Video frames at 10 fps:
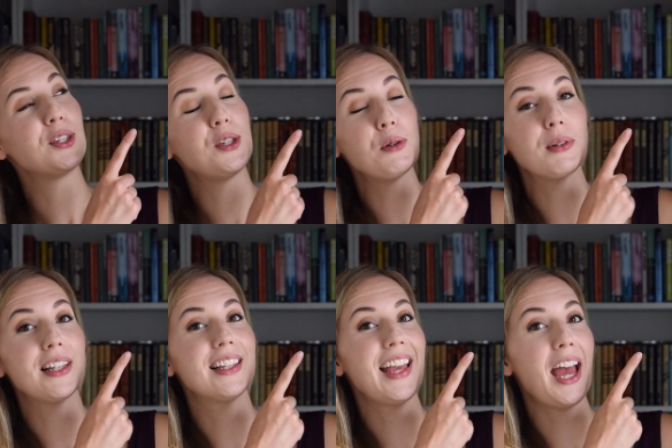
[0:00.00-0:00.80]
cute
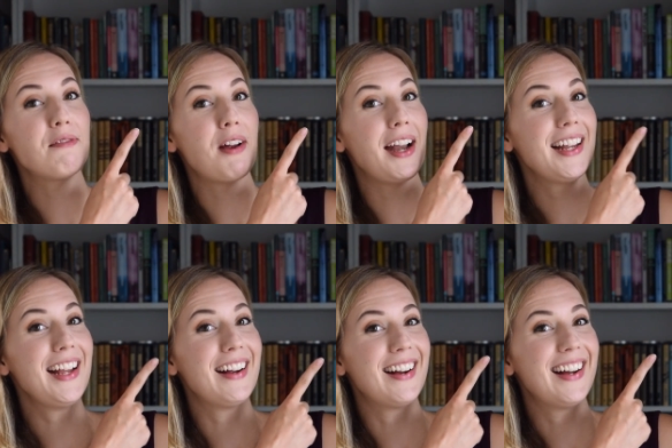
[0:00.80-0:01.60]
little cat right
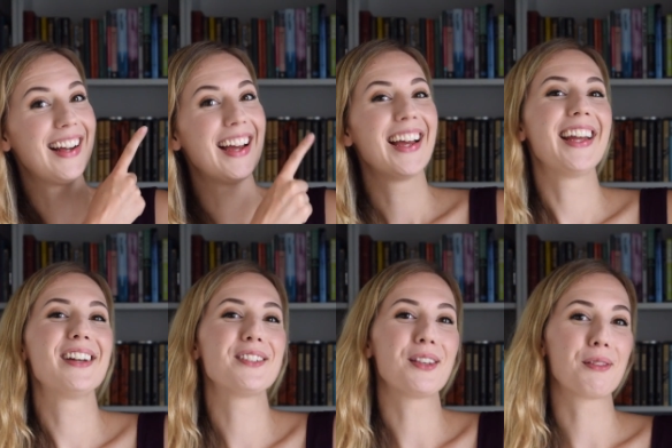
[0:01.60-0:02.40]
here.
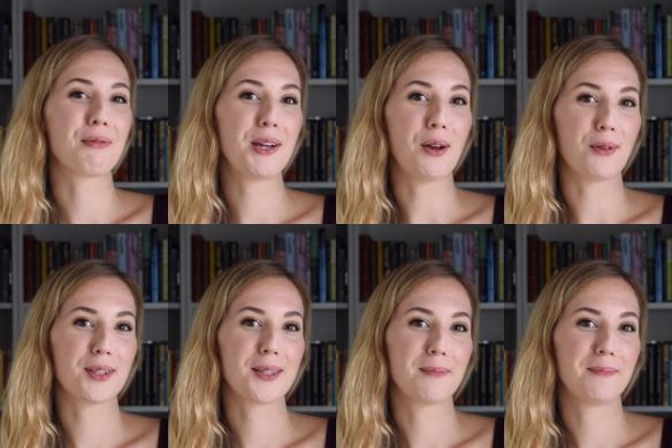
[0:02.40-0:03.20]
Here's the 3
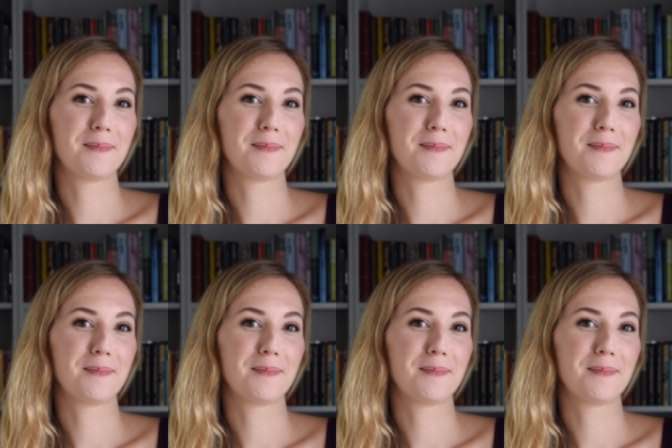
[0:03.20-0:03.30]
notes.